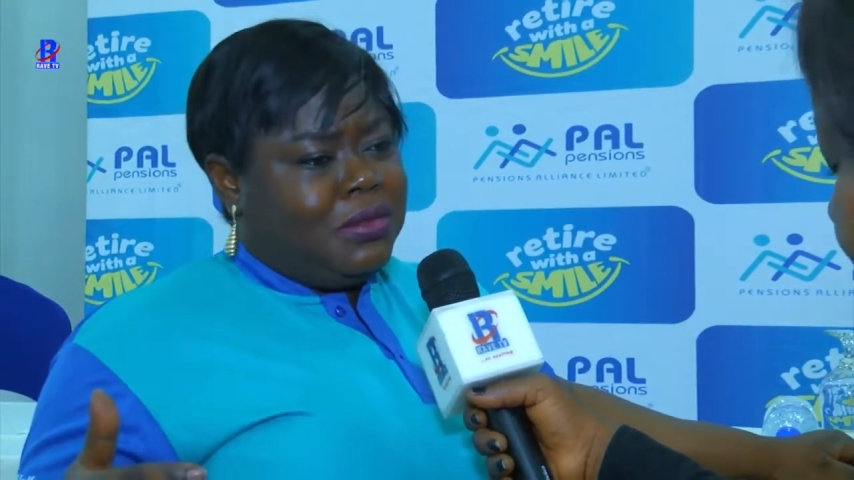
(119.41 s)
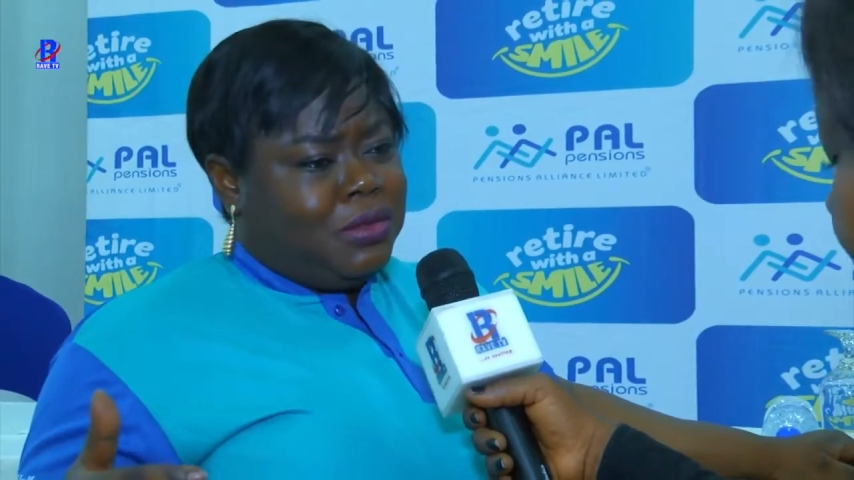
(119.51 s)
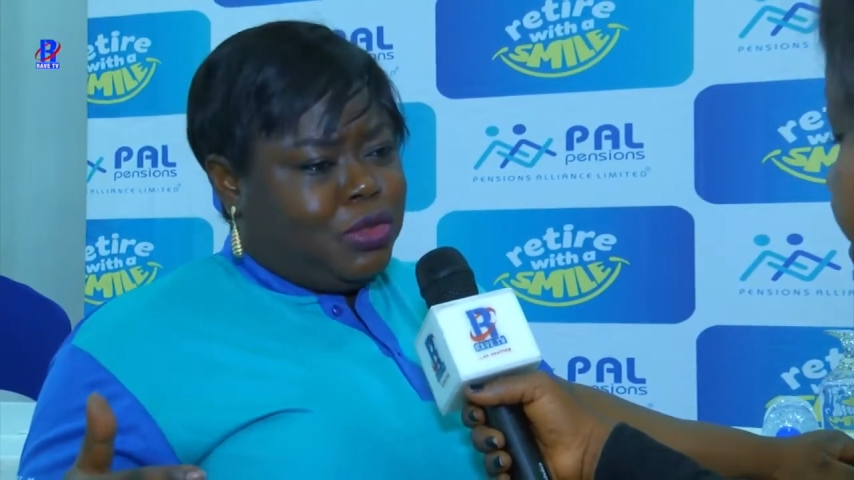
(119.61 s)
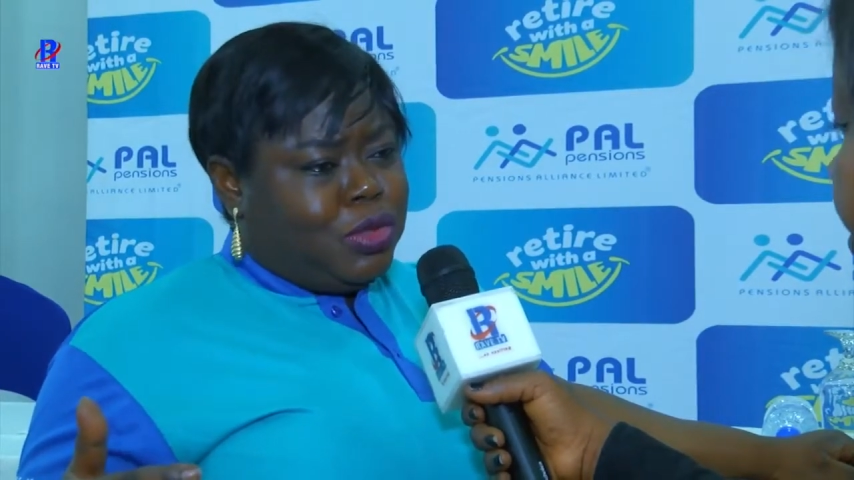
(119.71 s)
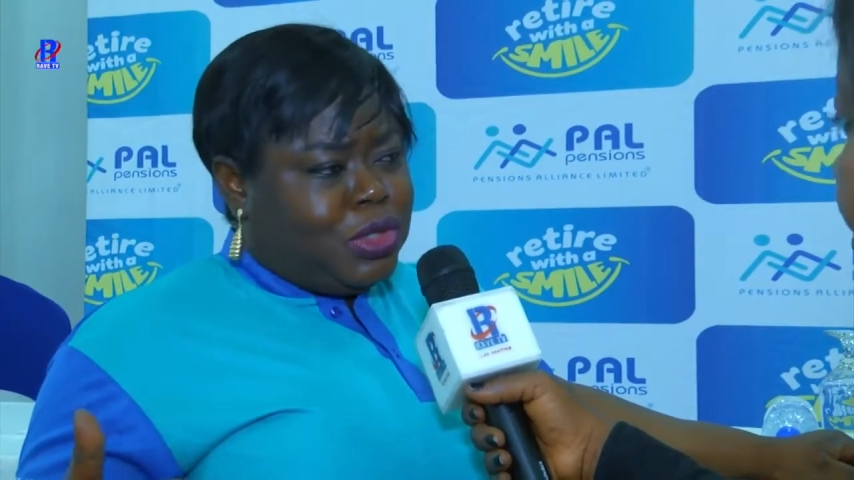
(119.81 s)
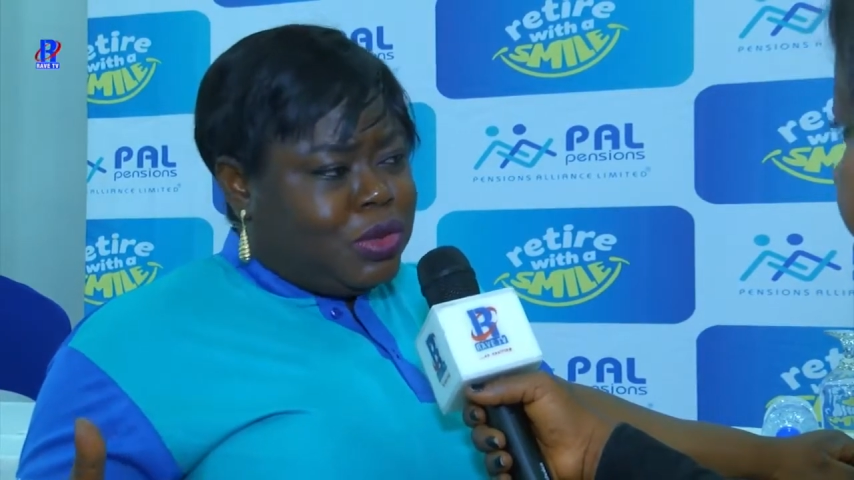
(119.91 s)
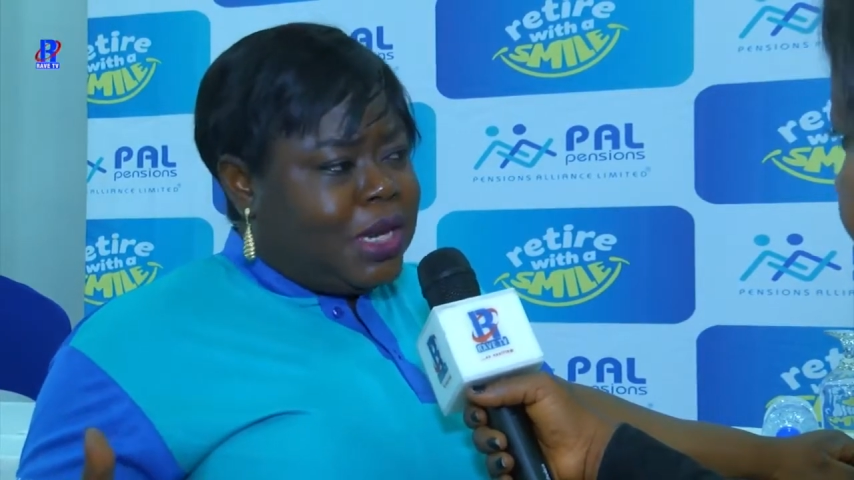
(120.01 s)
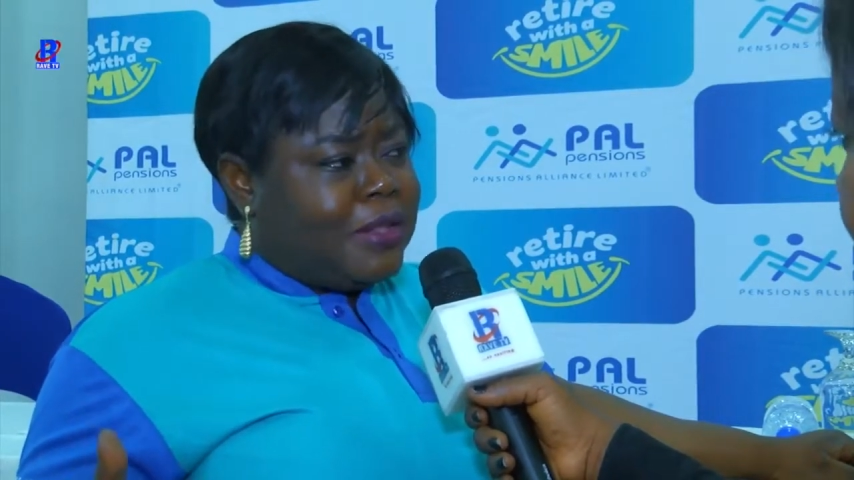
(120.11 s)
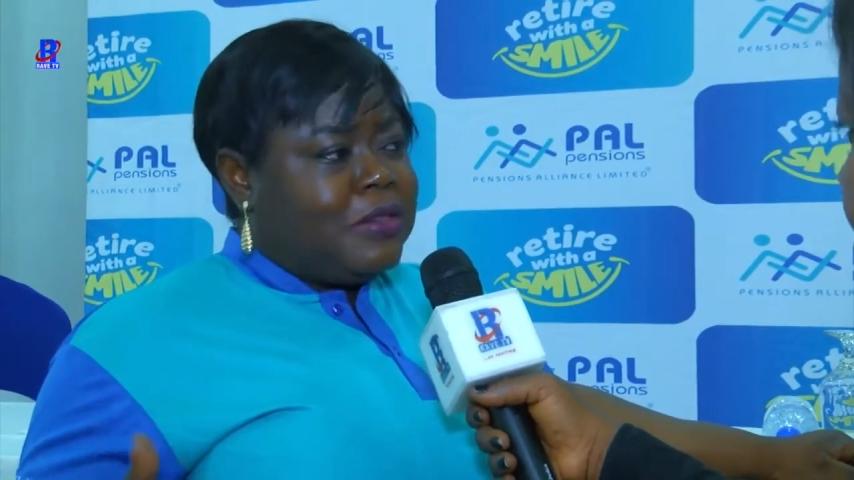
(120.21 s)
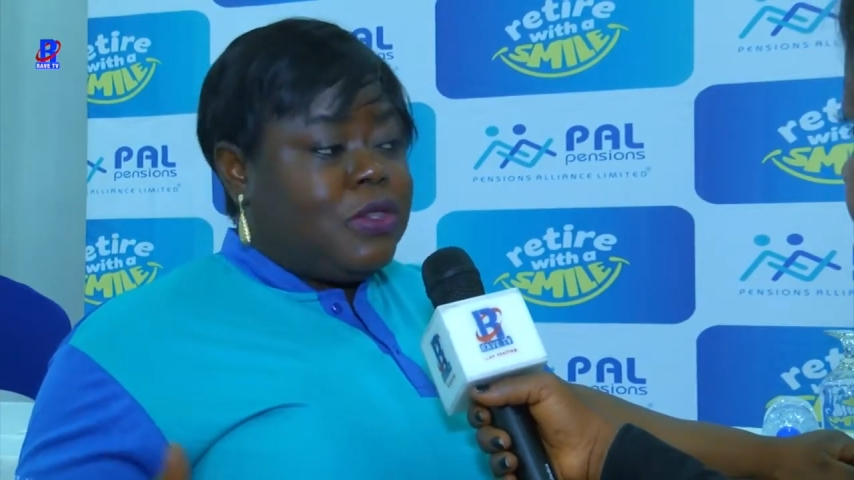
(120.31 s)
which we do
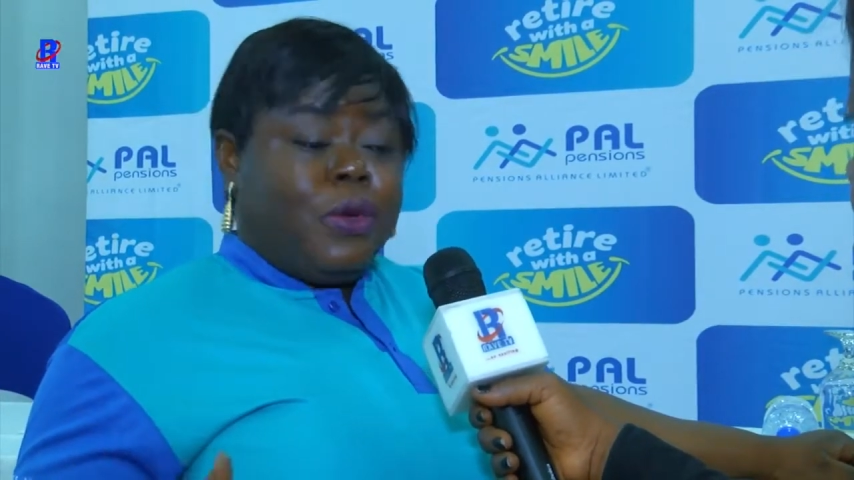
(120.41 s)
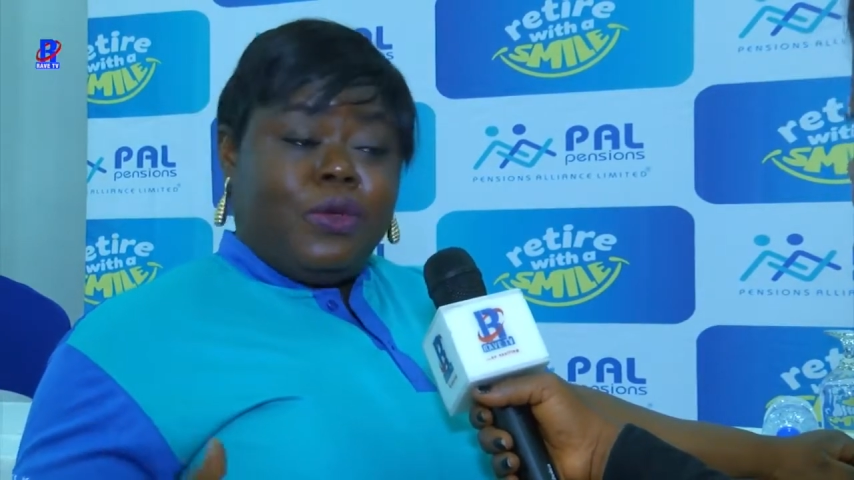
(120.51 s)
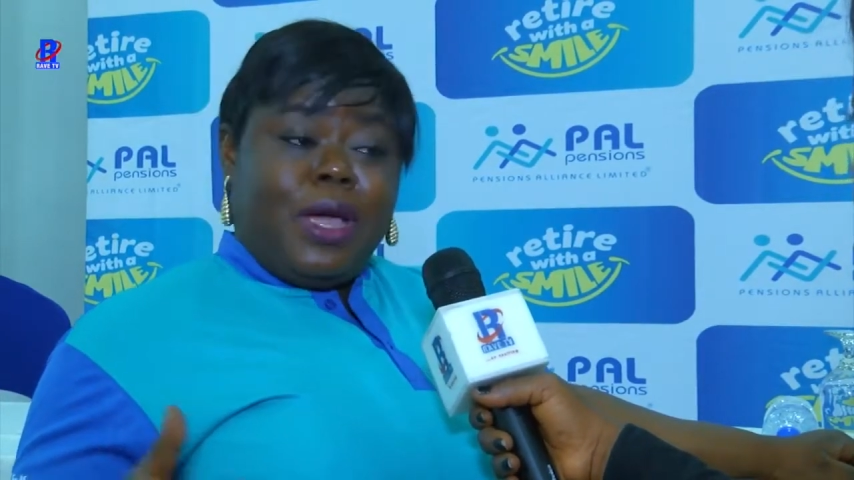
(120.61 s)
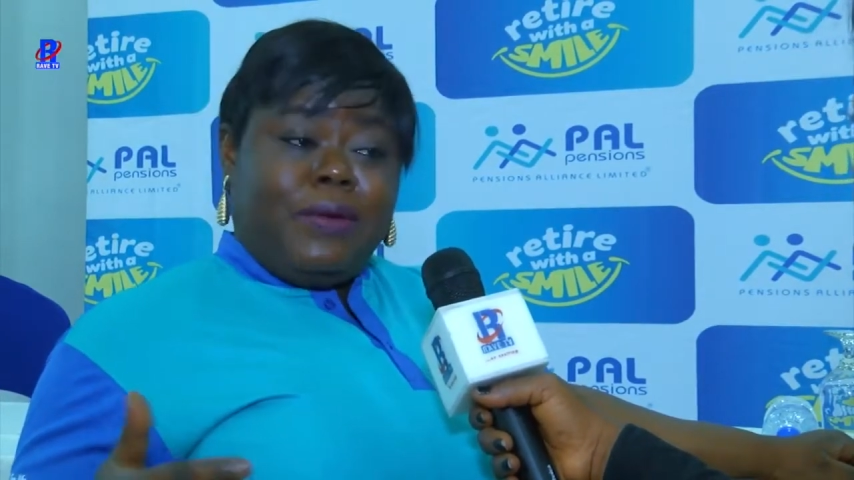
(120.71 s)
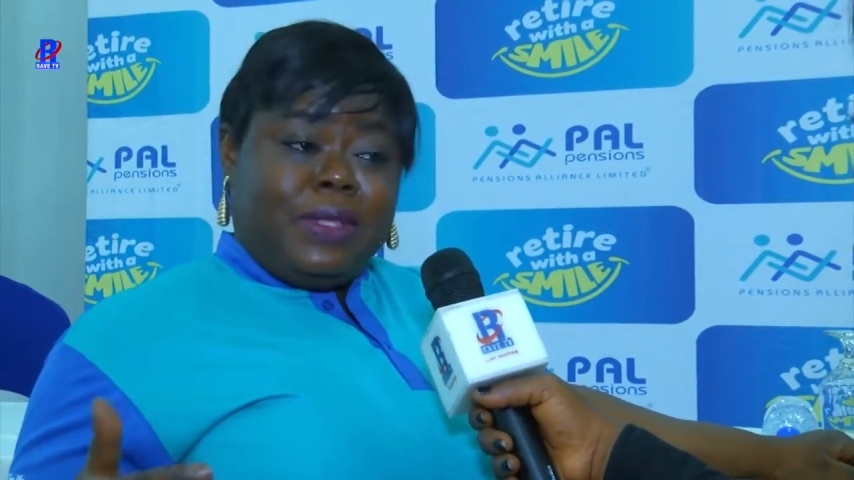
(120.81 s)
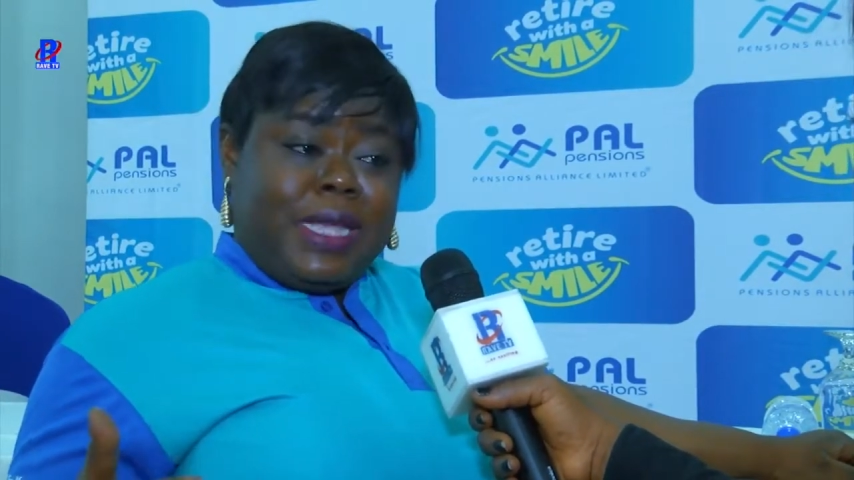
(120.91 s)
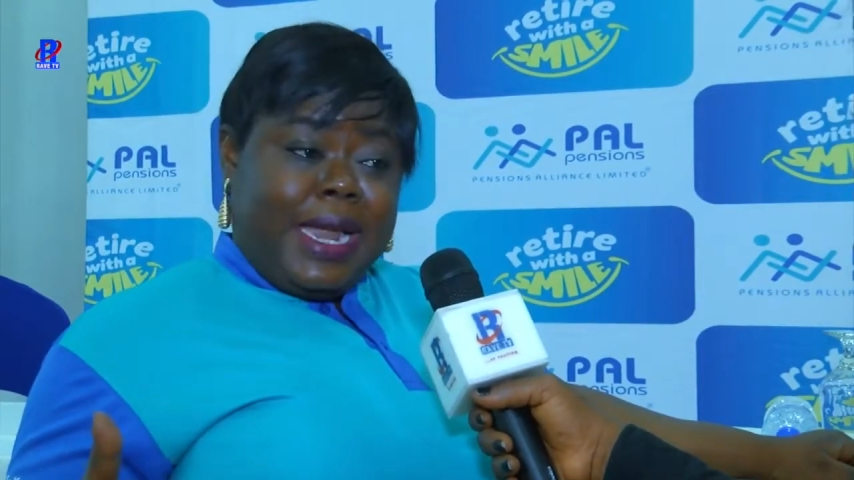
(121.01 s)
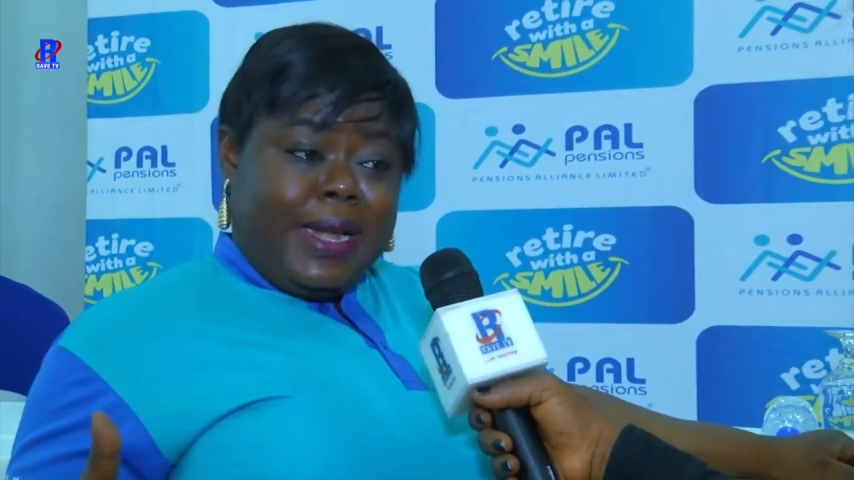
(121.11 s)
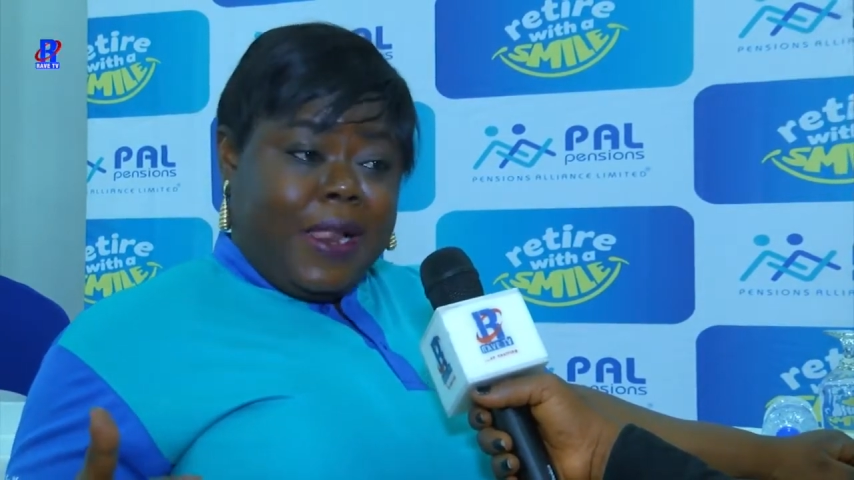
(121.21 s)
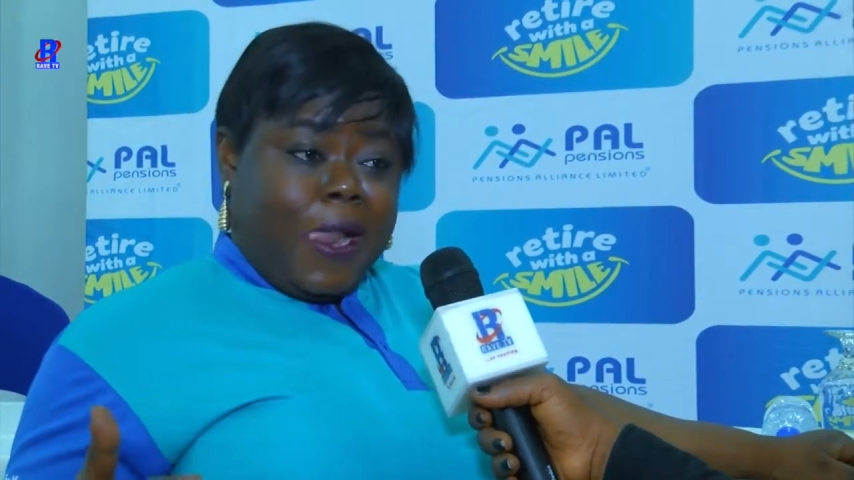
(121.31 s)
now to say, oh, you are
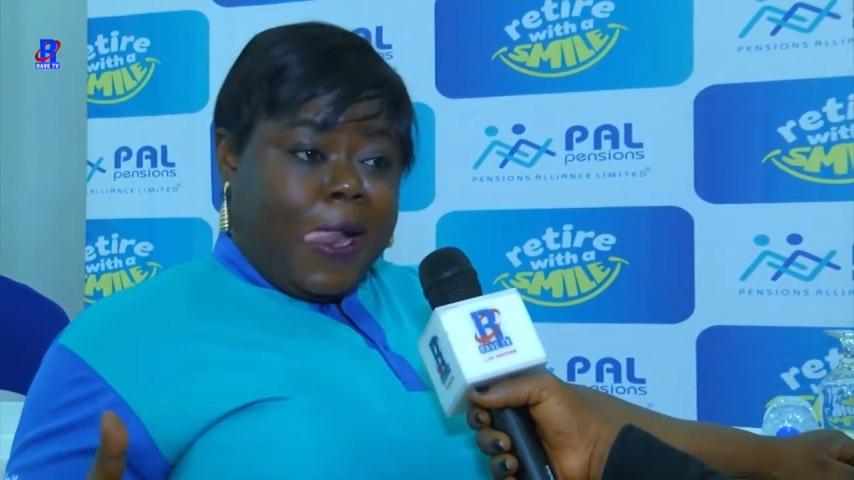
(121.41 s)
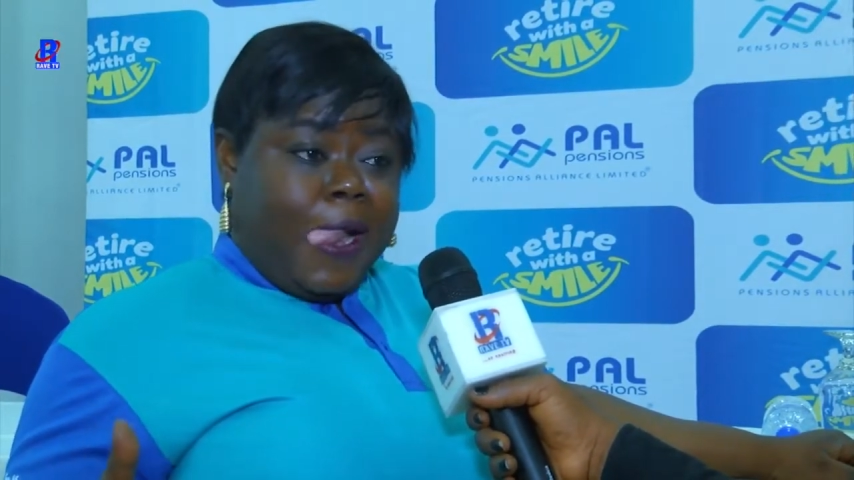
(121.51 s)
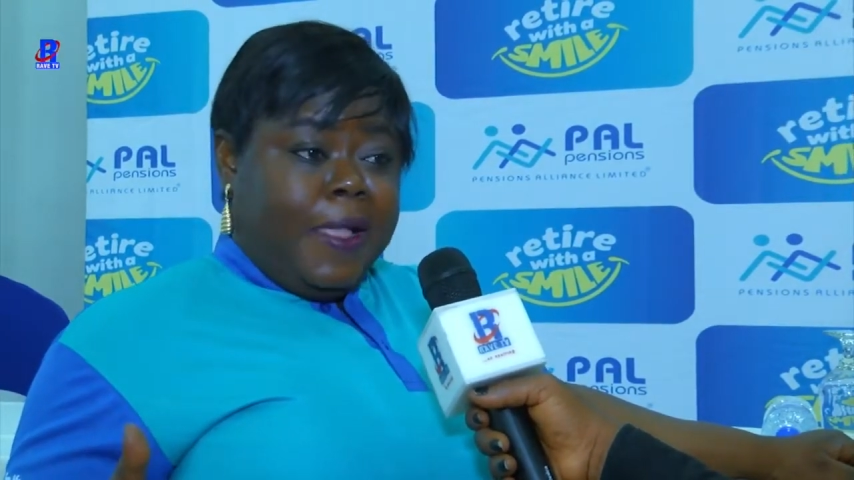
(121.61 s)
retiring.